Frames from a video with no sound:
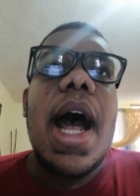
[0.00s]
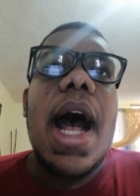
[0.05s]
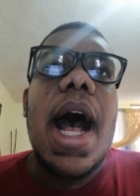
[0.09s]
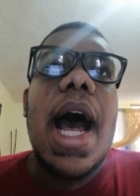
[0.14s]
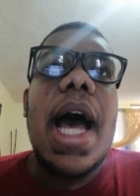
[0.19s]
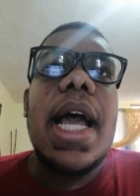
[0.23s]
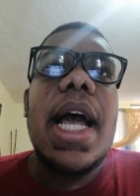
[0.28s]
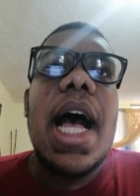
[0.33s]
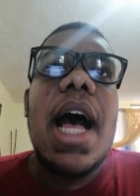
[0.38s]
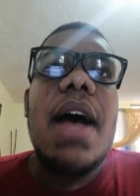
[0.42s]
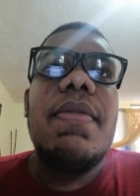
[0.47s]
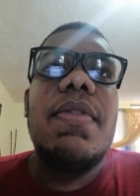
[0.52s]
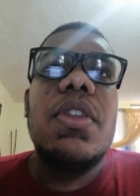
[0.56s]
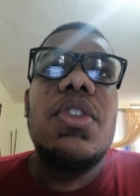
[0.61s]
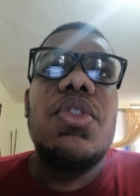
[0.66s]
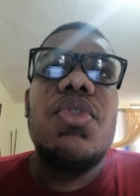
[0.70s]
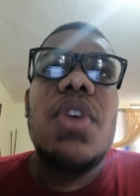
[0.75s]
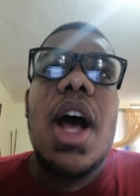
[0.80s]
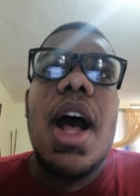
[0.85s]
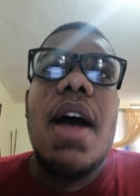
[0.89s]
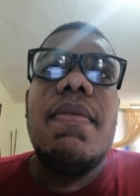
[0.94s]
I have a
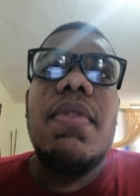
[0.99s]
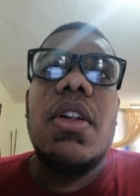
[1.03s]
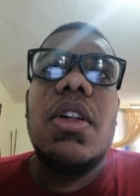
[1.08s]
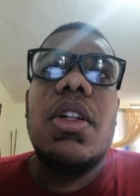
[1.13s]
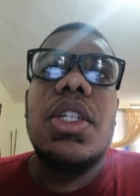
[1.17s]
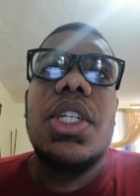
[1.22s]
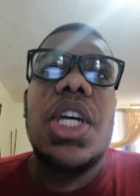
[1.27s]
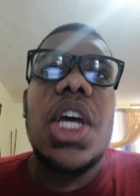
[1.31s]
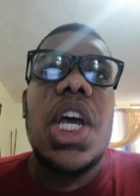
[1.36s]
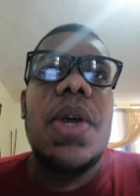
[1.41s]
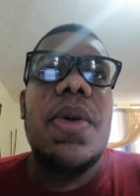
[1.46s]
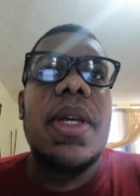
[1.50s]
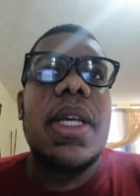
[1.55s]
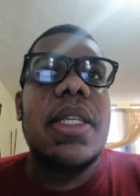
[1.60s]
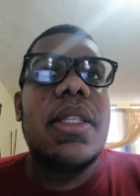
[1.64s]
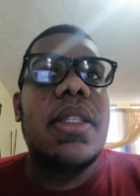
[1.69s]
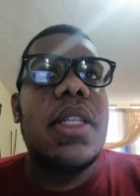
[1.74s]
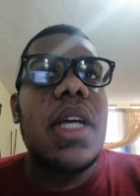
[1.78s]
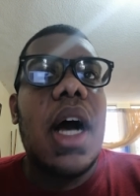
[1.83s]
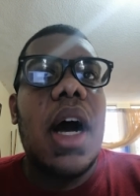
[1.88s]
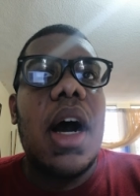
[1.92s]
trouble getting a
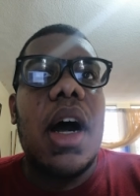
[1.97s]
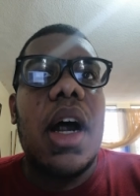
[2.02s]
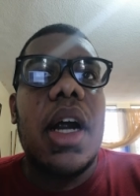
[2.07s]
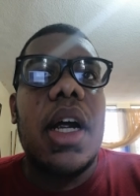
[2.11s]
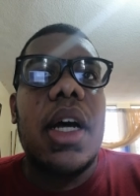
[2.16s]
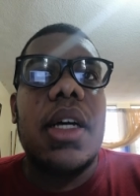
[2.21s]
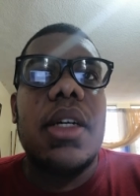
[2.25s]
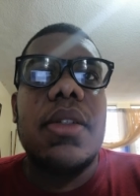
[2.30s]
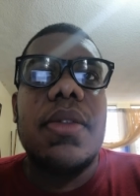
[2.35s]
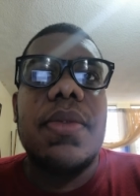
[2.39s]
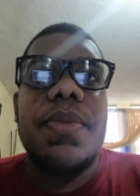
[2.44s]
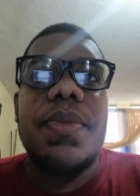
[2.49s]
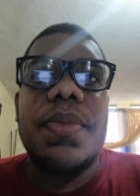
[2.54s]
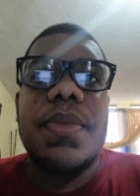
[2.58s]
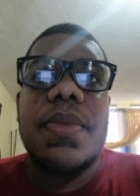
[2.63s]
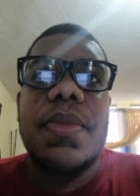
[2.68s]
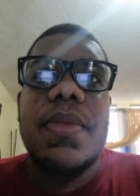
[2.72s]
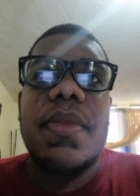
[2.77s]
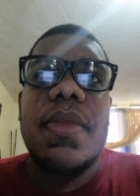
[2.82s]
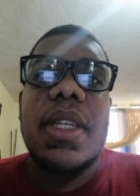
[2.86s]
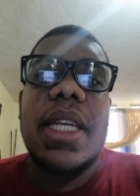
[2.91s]
star.
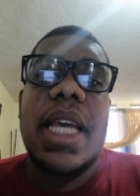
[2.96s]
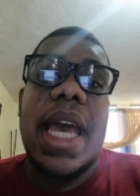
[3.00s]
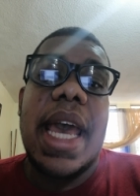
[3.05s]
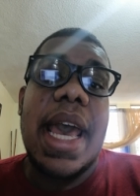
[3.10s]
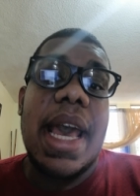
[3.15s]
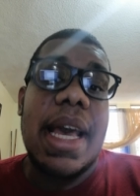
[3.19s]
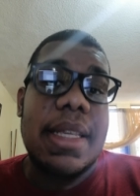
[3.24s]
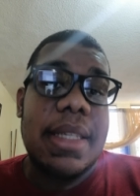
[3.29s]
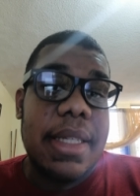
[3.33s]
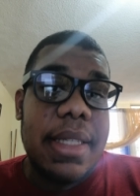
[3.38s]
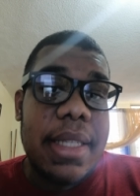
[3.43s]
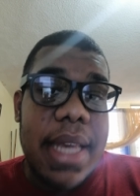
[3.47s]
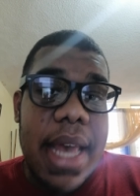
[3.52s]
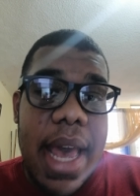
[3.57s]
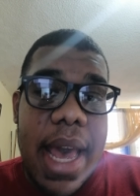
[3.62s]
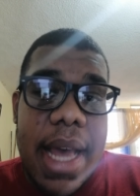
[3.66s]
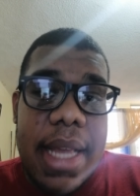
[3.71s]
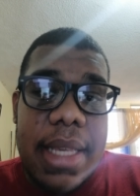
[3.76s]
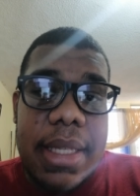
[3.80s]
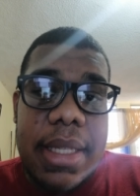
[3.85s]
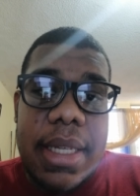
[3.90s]

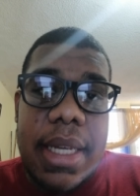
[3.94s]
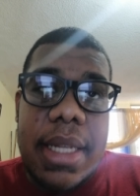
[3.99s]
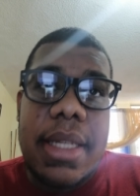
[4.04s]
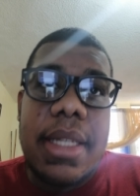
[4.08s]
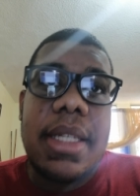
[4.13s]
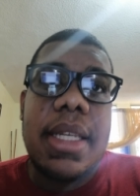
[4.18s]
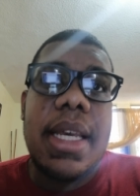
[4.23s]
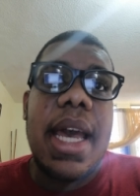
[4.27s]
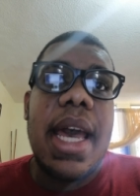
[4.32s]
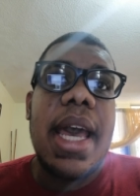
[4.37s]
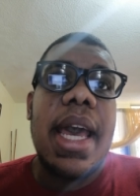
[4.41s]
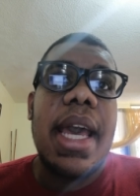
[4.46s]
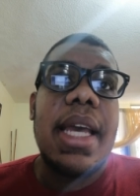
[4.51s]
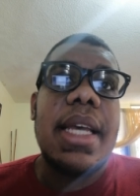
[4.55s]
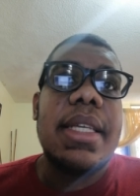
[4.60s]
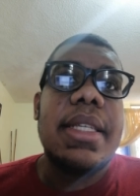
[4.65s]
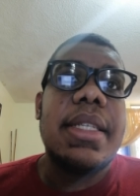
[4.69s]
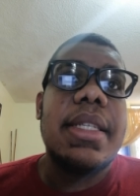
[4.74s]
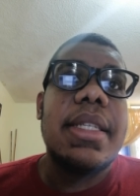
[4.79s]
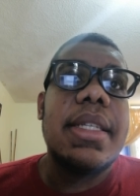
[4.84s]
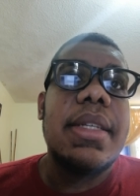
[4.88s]
Hesitance in this
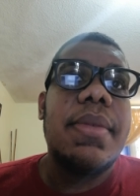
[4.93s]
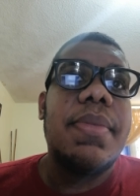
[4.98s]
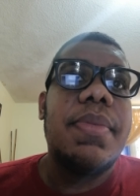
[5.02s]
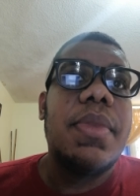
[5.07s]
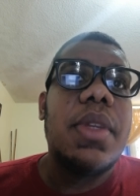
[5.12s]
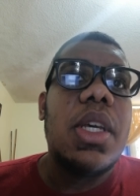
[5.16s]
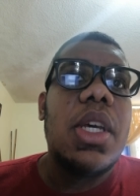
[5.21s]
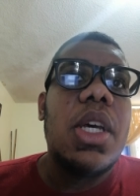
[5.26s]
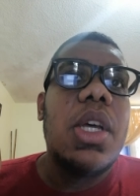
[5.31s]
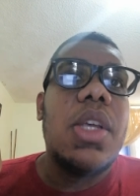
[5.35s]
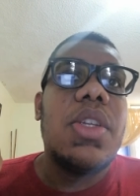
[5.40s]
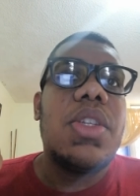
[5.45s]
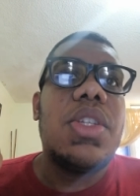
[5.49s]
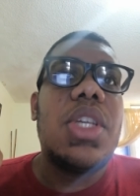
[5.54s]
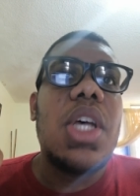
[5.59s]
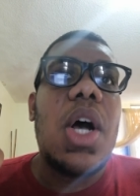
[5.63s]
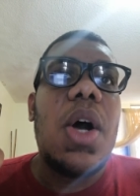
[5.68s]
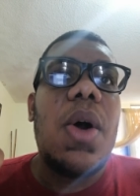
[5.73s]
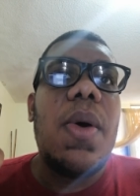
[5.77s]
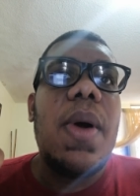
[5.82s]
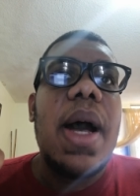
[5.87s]
case.
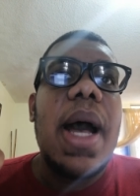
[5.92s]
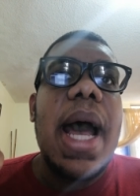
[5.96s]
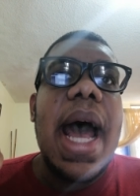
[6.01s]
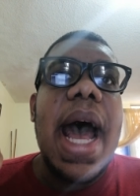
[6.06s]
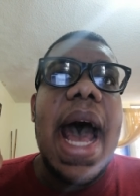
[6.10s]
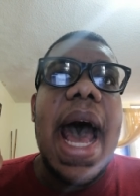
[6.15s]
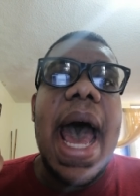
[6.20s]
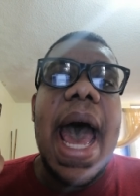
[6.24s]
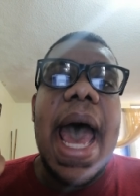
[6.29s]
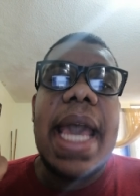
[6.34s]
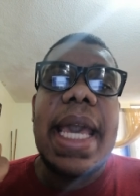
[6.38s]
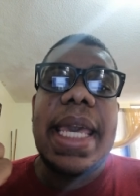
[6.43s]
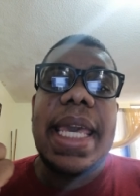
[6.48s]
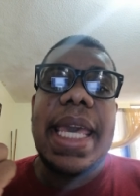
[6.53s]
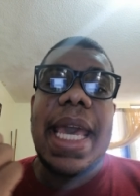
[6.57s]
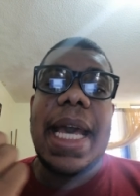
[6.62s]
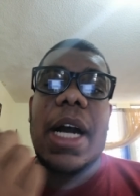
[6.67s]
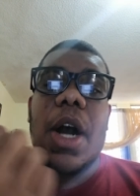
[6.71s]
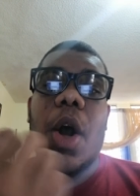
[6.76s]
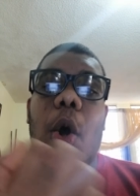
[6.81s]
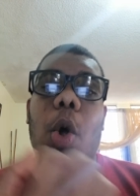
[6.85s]
So I
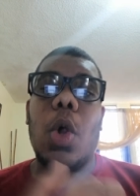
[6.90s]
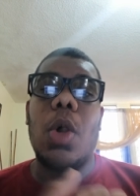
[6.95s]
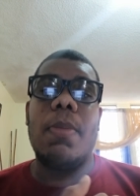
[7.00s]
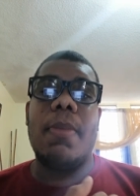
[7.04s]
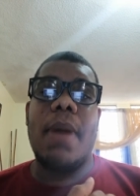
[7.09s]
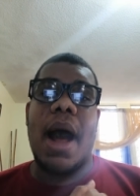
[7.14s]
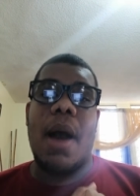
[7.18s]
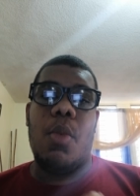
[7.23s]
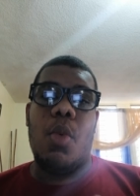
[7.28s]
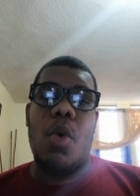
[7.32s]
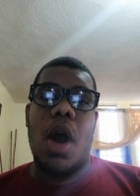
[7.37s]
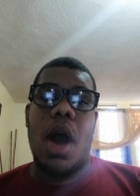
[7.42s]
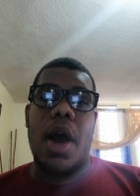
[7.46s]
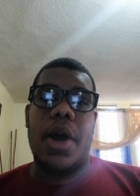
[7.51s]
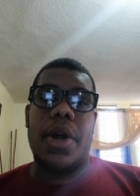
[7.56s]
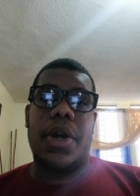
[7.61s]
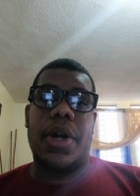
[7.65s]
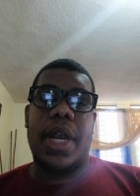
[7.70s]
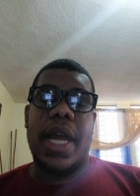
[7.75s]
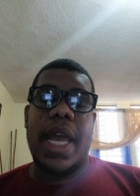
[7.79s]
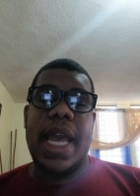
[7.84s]
can hold my
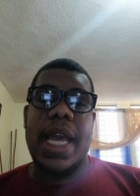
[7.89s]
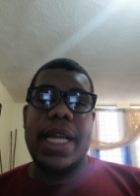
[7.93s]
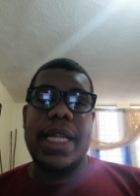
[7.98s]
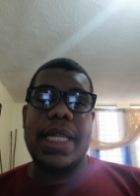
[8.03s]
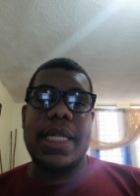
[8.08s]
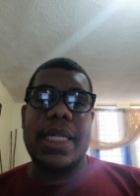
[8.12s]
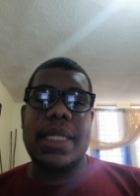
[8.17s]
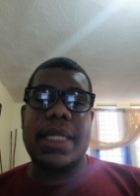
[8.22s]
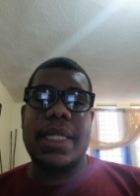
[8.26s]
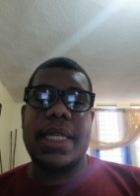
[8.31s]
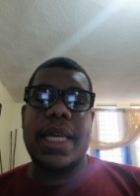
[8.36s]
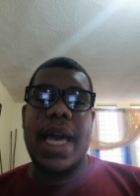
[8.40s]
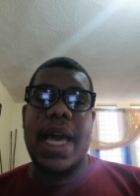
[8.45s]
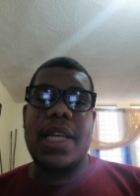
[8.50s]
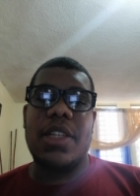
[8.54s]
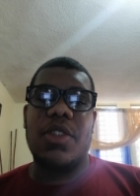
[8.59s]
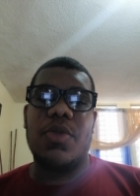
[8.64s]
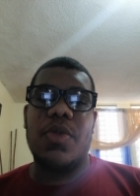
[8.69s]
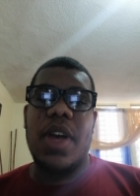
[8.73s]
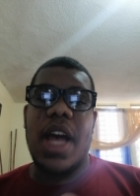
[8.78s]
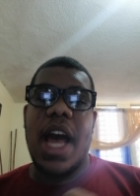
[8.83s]
water. In this
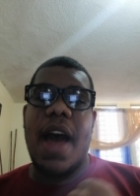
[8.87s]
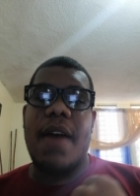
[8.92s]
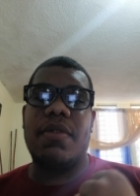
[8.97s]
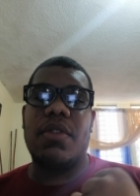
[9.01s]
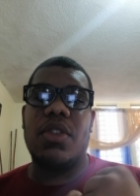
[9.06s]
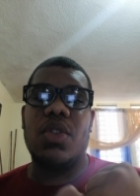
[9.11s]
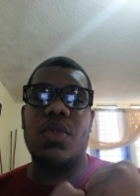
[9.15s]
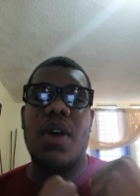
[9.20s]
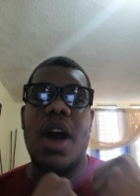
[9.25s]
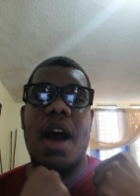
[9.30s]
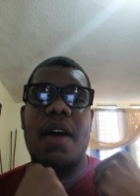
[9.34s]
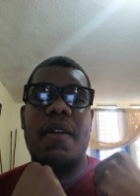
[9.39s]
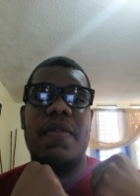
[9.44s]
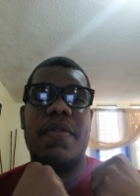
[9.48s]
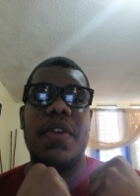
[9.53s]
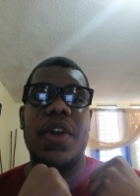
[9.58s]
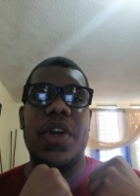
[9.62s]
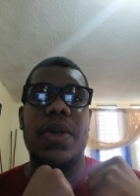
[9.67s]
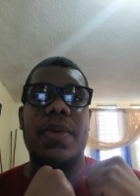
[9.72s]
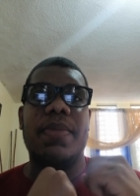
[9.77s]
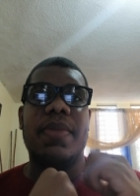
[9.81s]
case, we have to
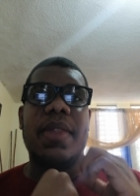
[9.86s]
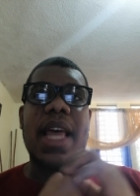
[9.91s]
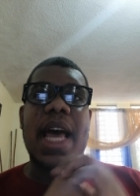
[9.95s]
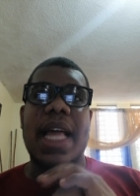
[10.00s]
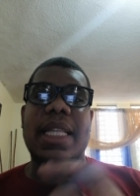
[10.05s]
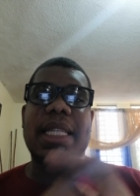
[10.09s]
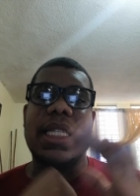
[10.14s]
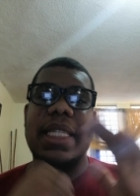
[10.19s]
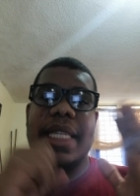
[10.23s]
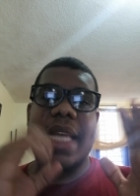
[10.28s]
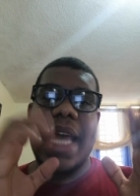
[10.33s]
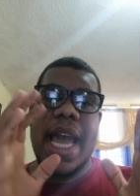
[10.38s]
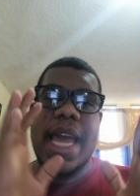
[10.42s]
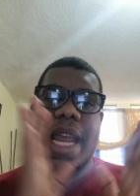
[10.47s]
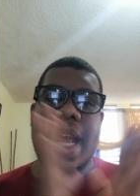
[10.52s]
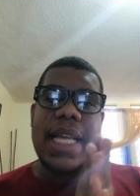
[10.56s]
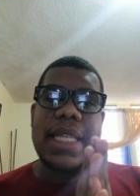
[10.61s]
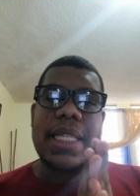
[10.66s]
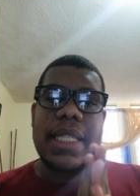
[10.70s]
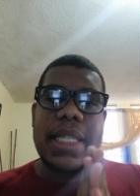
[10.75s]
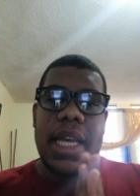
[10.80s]
affirm that it
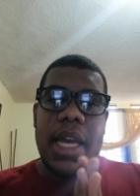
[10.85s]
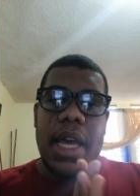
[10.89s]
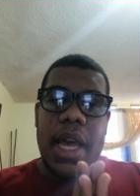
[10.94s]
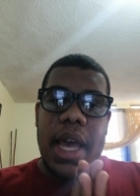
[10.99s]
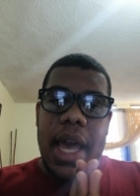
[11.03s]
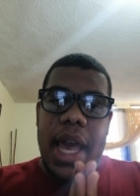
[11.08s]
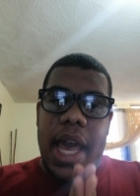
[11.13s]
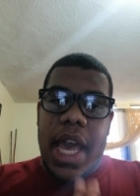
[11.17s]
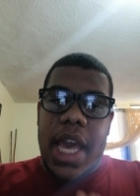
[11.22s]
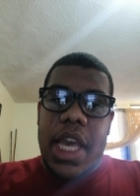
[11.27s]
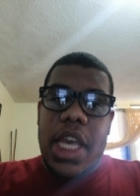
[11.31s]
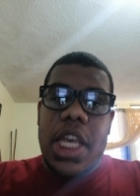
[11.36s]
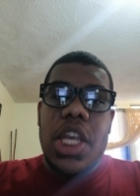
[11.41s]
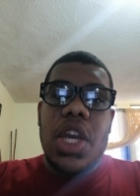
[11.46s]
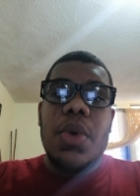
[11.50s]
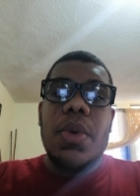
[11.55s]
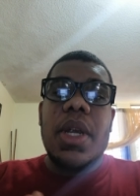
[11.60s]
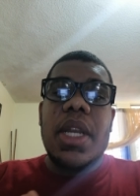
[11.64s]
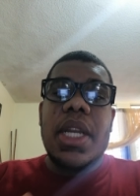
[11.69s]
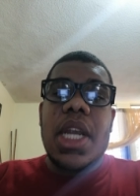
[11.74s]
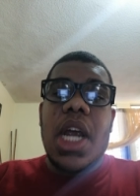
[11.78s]
is
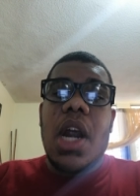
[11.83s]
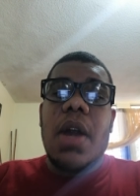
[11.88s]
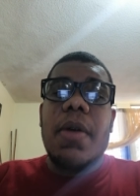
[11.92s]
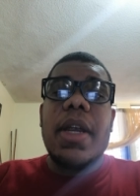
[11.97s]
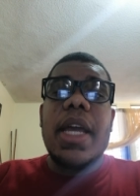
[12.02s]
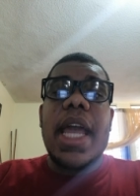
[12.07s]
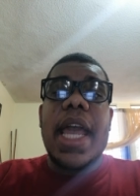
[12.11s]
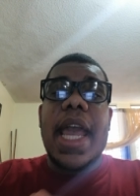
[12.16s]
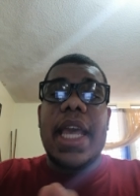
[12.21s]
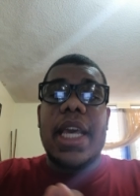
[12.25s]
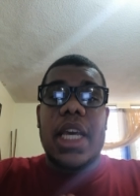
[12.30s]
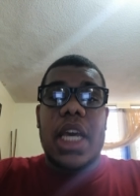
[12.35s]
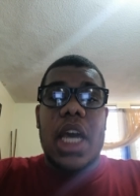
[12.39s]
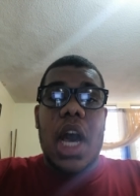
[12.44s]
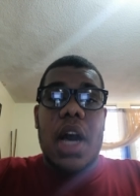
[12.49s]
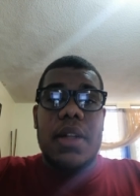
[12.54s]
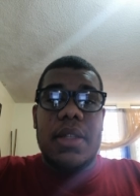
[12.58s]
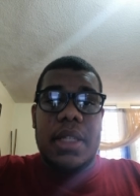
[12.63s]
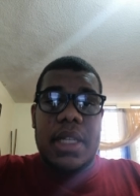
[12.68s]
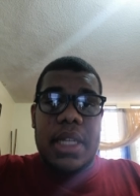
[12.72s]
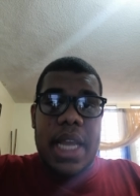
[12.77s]
urinary
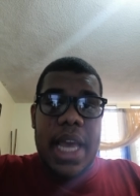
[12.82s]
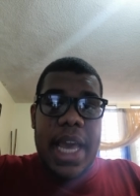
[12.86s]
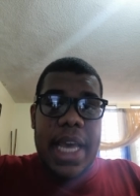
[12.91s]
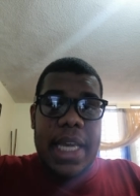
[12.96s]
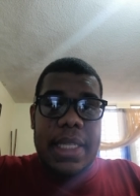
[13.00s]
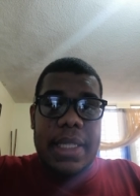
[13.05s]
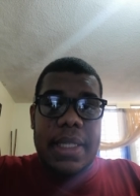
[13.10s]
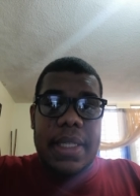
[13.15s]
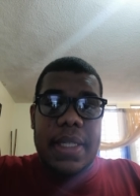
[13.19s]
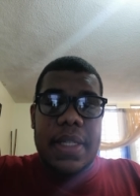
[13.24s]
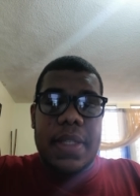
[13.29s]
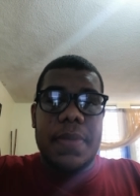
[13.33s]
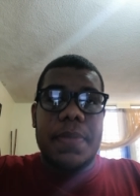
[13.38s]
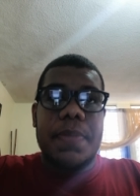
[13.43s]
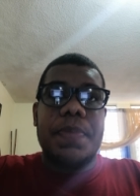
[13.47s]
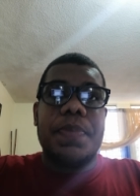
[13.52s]
incontinence